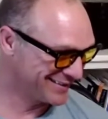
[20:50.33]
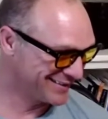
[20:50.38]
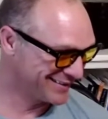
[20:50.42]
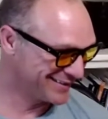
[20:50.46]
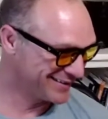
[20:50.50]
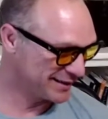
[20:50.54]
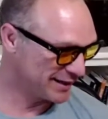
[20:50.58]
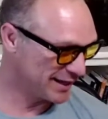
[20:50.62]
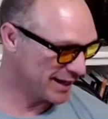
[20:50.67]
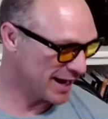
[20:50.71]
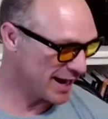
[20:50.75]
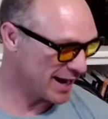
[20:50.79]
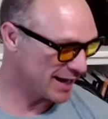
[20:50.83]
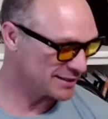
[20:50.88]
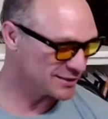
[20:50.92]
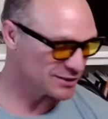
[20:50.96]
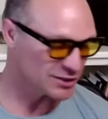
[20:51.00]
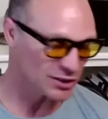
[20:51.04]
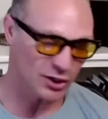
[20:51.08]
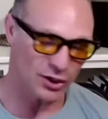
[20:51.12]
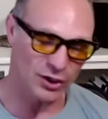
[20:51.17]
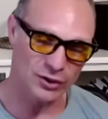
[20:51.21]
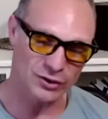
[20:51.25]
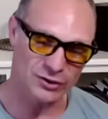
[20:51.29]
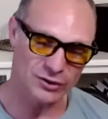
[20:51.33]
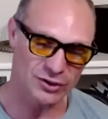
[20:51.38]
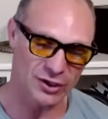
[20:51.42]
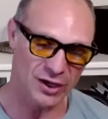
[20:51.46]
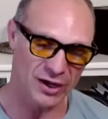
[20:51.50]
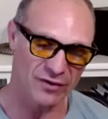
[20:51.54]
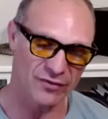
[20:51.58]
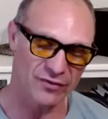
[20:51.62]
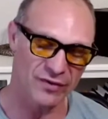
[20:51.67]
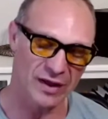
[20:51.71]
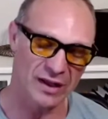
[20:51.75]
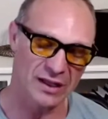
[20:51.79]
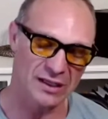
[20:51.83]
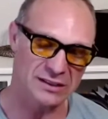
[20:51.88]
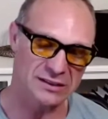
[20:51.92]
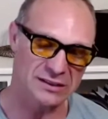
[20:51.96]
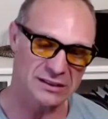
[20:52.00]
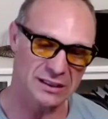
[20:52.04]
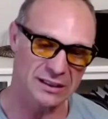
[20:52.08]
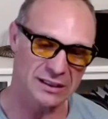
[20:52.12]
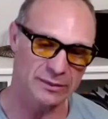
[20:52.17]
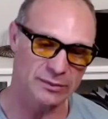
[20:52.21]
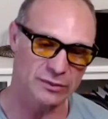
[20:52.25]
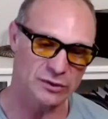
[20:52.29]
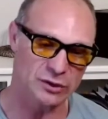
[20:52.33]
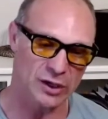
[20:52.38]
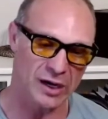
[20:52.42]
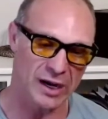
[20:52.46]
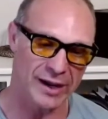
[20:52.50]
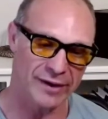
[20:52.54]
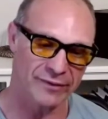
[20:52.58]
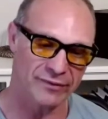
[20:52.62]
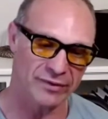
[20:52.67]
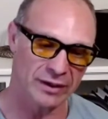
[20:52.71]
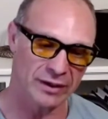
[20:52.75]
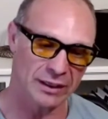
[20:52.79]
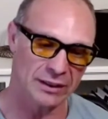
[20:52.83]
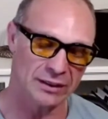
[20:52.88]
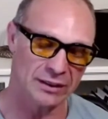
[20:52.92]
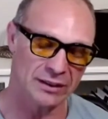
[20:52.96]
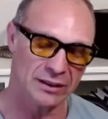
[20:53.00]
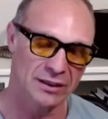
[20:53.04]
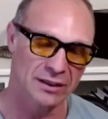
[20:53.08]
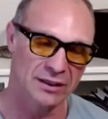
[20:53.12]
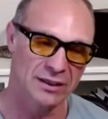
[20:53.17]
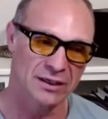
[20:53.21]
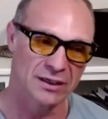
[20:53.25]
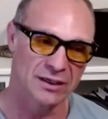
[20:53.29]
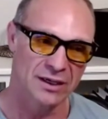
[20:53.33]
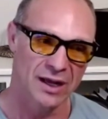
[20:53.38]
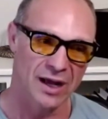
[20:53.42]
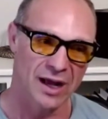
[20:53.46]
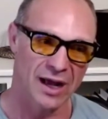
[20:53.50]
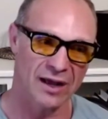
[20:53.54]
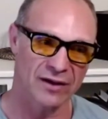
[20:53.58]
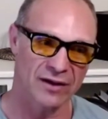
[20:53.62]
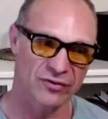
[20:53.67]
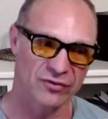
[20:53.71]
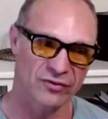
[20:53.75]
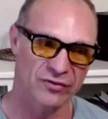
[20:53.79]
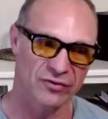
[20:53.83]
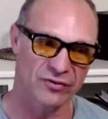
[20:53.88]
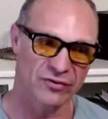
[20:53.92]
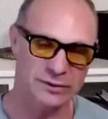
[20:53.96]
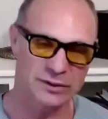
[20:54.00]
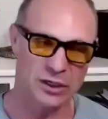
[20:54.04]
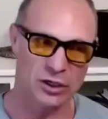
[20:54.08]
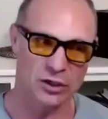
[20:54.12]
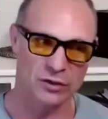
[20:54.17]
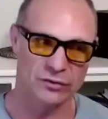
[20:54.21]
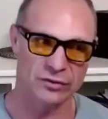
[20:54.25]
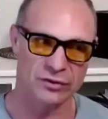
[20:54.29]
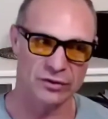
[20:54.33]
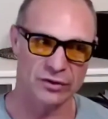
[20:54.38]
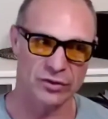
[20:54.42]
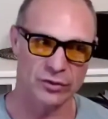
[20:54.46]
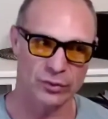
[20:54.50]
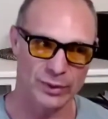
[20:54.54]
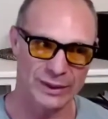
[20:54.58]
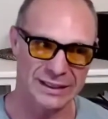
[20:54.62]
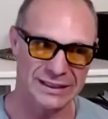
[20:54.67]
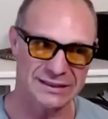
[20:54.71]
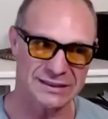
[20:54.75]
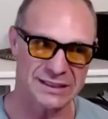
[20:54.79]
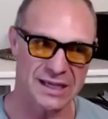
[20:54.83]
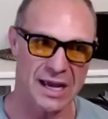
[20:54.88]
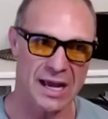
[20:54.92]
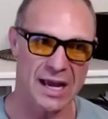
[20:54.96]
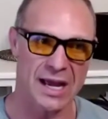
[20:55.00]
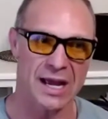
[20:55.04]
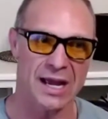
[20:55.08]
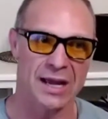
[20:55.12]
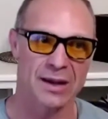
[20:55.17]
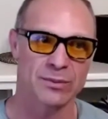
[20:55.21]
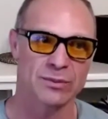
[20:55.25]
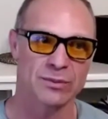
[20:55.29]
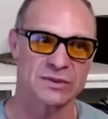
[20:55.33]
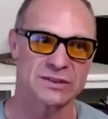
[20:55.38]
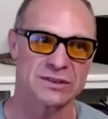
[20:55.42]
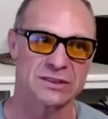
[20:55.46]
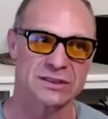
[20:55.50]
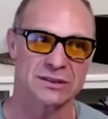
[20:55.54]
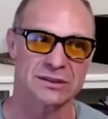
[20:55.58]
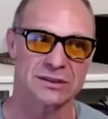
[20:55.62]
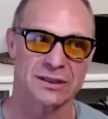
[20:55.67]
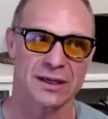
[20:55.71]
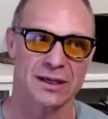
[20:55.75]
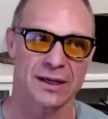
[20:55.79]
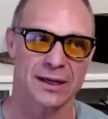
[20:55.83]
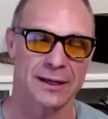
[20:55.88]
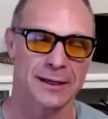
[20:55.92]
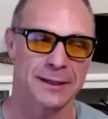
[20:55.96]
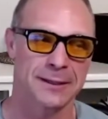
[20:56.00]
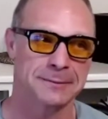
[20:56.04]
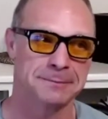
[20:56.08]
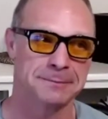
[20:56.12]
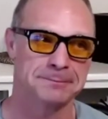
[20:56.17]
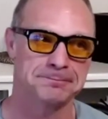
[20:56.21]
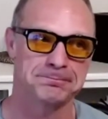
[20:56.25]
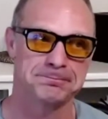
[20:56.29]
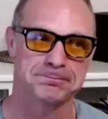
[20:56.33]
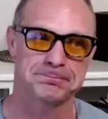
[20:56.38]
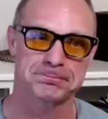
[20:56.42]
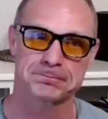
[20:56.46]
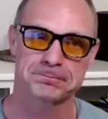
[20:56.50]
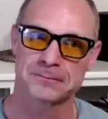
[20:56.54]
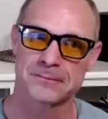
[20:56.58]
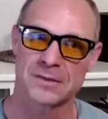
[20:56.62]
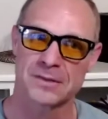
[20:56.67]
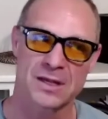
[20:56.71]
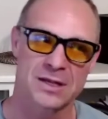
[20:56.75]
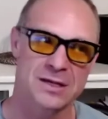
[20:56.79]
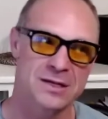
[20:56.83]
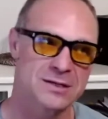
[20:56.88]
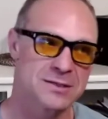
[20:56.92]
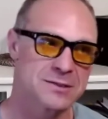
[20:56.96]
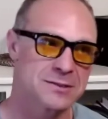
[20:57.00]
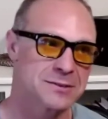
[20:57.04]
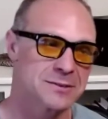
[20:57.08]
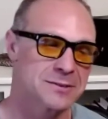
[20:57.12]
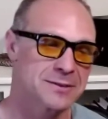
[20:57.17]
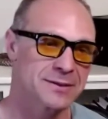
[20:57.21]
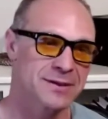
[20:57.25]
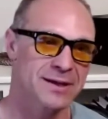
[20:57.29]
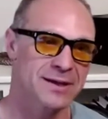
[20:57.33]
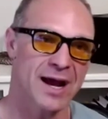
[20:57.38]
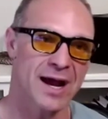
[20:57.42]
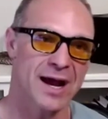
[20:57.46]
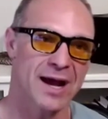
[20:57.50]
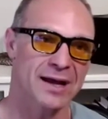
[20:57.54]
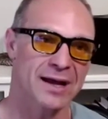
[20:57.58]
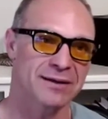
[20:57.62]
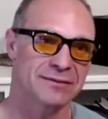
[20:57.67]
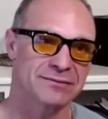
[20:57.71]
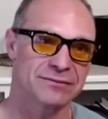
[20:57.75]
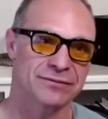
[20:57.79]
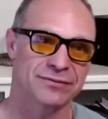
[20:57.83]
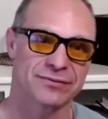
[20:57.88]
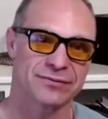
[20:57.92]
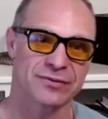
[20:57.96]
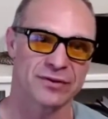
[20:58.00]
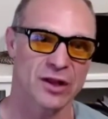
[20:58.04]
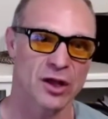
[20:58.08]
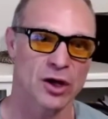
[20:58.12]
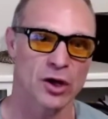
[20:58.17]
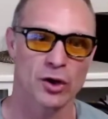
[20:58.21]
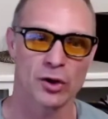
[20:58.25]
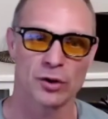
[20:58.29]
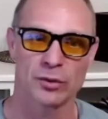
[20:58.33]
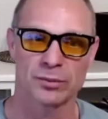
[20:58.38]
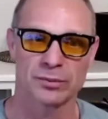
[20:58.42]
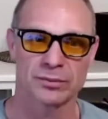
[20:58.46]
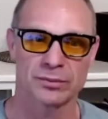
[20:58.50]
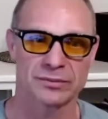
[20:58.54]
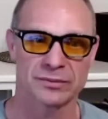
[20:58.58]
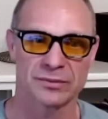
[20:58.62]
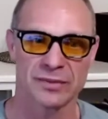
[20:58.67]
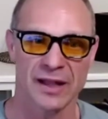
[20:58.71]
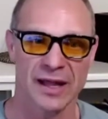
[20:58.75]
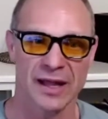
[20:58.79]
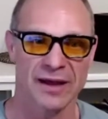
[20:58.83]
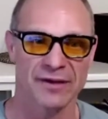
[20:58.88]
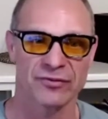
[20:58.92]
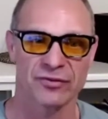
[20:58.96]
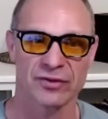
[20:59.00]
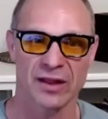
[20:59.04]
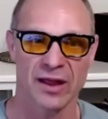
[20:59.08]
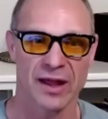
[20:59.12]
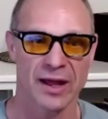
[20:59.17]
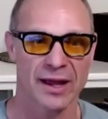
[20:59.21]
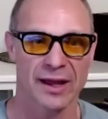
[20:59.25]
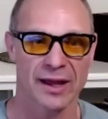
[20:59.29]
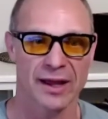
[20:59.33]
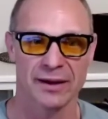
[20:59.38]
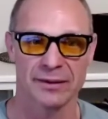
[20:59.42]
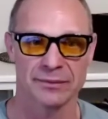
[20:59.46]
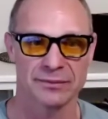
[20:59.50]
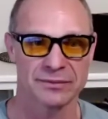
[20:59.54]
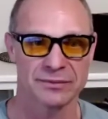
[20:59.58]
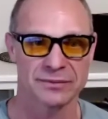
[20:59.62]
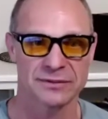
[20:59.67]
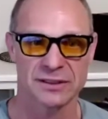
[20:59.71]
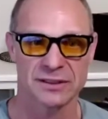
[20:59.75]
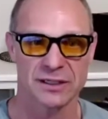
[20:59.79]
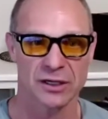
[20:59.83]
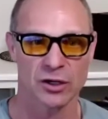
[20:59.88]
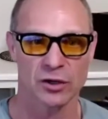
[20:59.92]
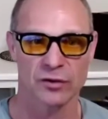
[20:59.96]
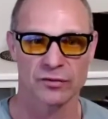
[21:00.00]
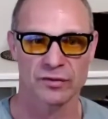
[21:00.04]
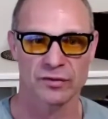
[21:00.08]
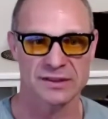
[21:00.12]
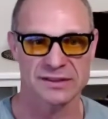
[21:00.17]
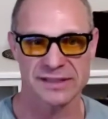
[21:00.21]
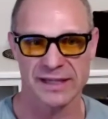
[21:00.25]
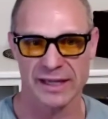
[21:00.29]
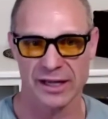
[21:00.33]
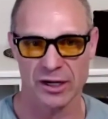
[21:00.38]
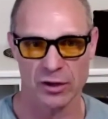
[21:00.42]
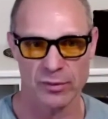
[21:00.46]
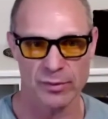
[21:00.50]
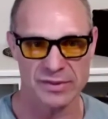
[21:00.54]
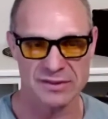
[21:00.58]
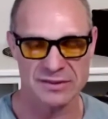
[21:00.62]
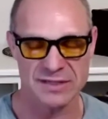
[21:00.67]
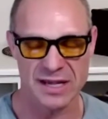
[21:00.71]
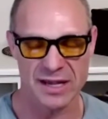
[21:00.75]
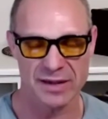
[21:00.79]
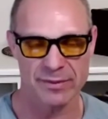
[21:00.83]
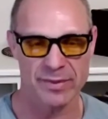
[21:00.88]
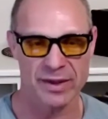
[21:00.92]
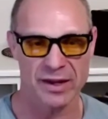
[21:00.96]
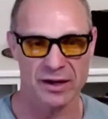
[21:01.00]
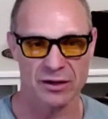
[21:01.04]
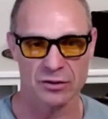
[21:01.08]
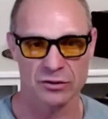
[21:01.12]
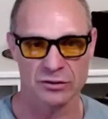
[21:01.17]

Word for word: Yeah, so so I fell asleep driving. I flipped over three times. Um, got flown lifeline to over to San Jose Medical